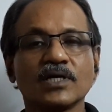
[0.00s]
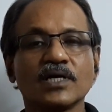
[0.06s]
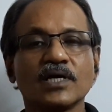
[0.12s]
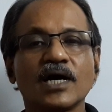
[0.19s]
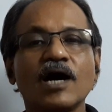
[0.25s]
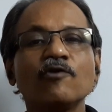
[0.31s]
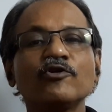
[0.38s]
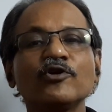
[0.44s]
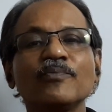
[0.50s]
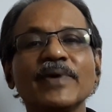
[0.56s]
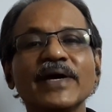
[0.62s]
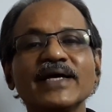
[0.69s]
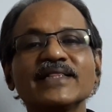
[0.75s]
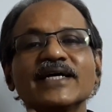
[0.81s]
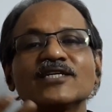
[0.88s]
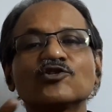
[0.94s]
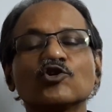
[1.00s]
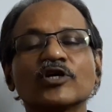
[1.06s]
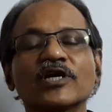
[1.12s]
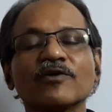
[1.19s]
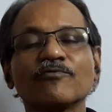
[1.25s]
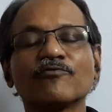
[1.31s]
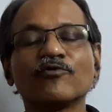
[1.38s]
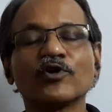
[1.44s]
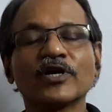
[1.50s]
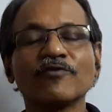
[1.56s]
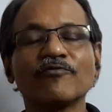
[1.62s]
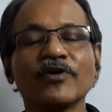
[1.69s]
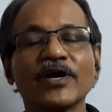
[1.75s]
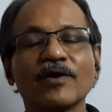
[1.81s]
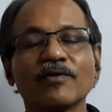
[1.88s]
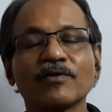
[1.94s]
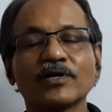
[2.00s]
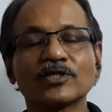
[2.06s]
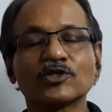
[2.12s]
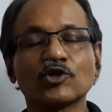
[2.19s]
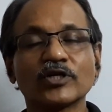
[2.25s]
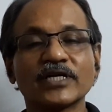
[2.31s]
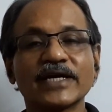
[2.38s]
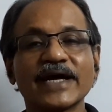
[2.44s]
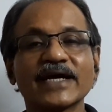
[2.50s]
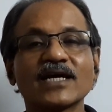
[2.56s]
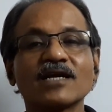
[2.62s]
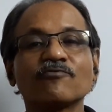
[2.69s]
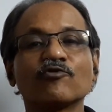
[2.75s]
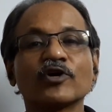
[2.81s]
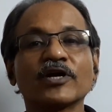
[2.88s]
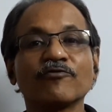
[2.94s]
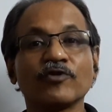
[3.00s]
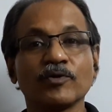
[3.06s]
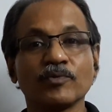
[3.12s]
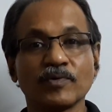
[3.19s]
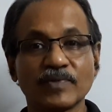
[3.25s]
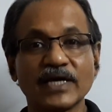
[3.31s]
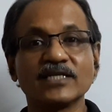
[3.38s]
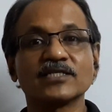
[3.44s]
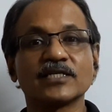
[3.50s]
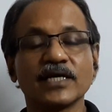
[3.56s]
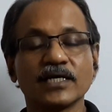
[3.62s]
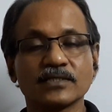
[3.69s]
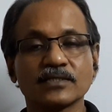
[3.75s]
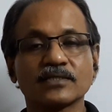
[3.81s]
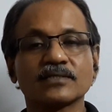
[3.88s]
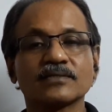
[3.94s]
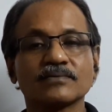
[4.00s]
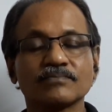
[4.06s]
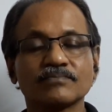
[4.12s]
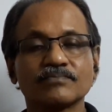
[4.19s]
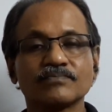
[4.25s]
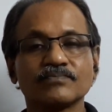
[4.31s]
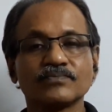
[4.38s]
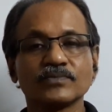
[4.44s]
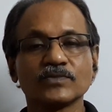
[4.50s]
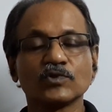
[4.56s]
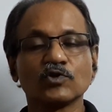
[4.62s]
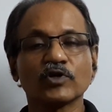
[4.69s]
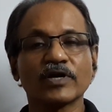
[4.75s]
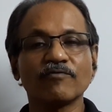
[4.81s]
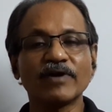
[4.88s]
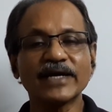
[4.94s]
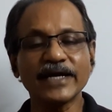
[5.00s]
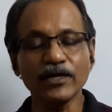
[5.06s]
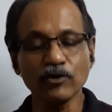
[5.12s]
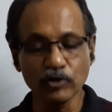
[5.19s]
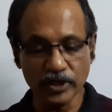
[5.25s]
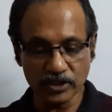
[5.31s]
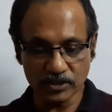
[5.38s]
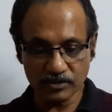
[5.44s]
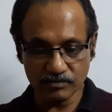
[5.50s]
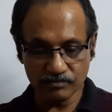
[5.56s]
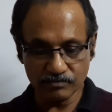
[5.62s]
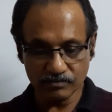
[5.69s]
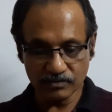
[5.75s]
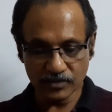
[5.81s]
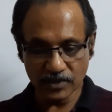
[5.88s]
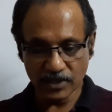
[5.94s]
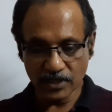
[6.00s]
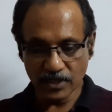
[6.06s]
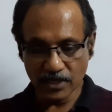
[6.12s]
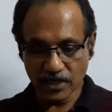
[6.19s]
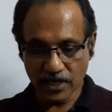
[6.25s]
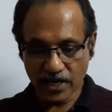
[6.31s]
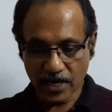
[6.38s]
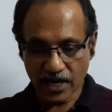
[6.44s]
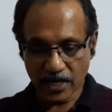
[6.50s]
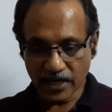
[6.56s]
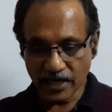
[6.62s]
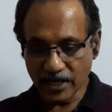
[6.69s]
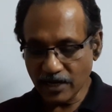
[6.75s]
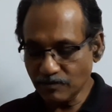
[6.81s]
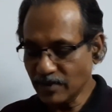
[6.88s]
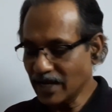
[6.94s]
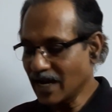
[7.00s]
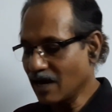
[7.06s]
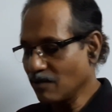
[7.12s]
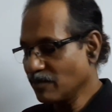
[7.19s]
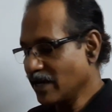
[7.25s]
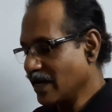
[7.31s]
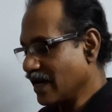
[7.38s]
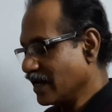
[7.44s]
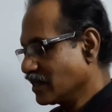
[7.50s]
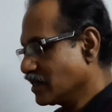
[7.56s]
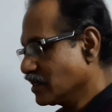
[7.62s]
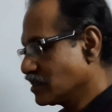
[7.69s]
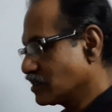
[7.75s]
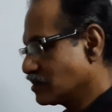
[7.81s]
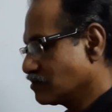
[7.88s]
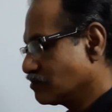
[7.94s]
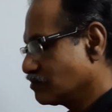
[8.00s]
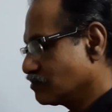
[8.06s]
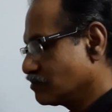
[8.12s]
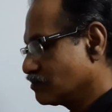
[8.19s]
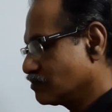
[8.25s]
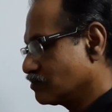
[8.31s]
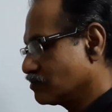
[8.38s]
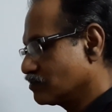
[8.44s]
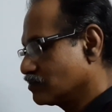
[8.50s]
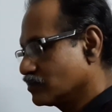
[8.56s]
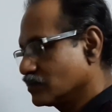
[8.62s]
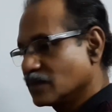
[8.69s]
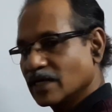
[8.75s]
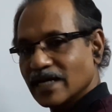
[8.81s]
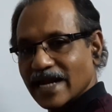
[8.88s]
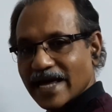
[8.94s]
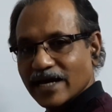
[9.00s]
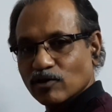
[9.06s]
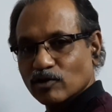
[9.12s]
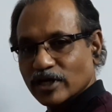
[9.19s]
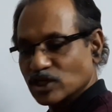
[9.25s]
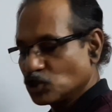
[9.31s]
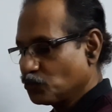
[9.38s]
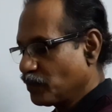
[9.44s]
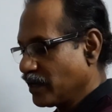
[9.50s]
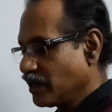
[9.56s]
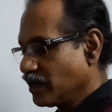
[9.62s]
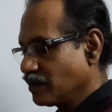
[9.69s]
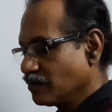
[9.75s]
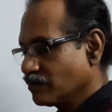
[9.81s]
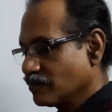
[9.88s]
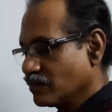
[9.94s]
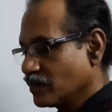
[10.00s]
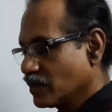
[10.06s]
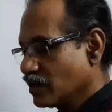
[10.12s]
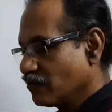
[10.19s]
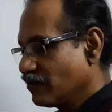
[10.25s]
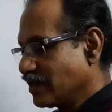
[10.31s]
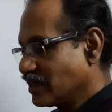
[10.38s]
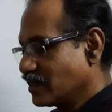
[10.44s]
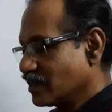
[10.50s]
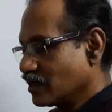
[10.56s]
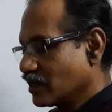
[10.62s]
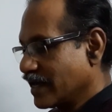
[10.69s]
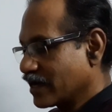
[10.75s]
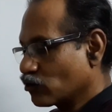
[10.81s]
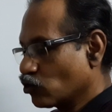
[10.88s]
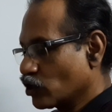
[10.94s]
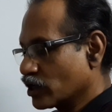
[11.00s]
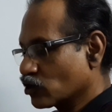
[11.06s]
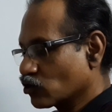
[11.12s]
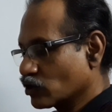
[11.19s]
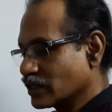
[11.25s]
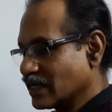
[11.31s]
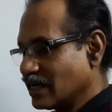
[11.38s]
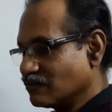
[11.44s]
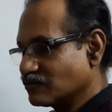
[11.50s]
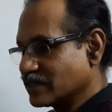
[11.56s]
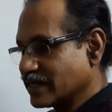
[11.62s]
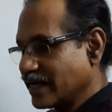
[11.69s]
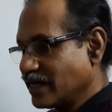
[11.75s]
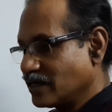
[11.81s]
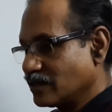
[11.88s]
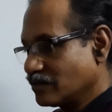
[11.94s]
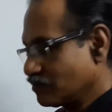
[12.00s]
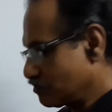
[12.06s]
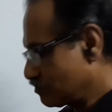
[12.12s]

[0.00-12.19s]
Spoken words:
How to make that shorter diagonal 45 mm? That's the task. Okay, what I do is, keep the lamina like this. Lying on HP with a corner on the left side.